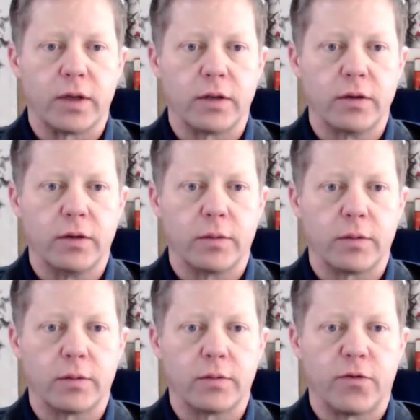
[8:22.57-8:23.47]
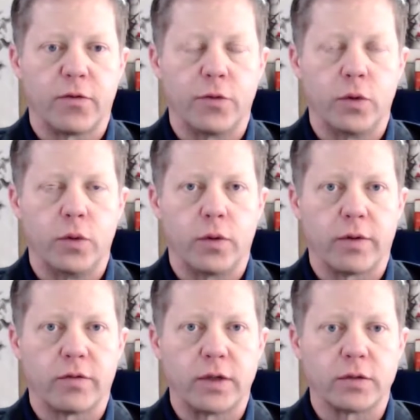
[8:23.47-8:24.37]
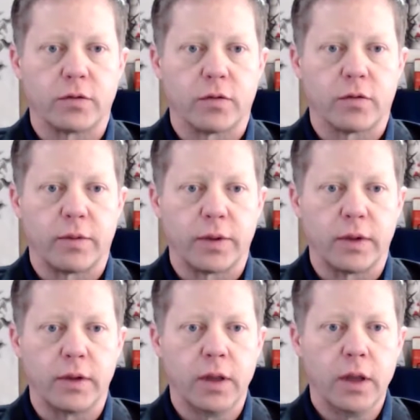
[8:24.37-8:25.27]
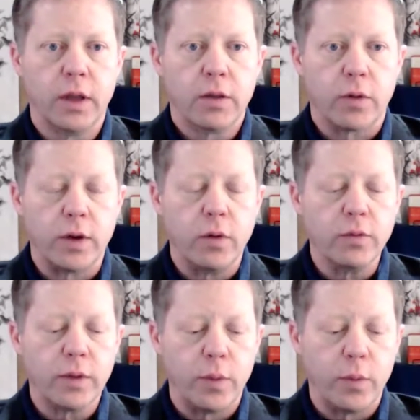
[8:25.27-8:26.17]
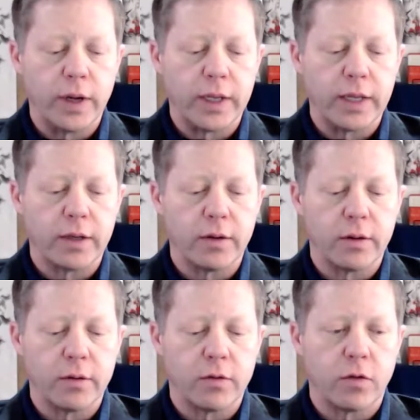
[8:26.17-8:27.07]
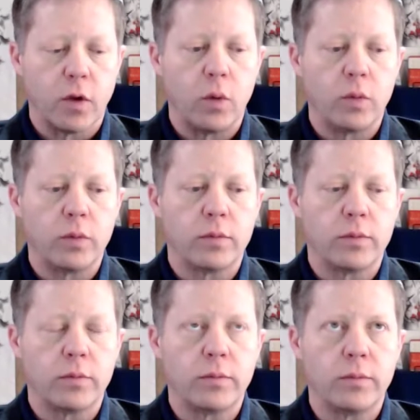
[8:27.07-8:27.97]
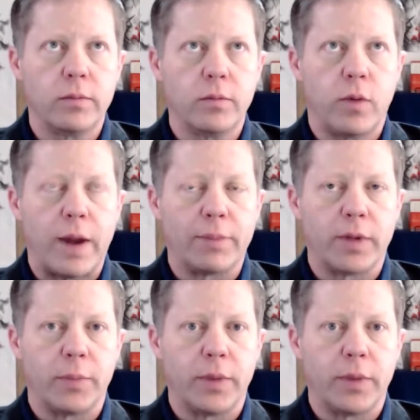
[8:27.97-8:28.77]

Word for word: you know, for food or essentials or something. So I don't right. think we want to get so wrapped up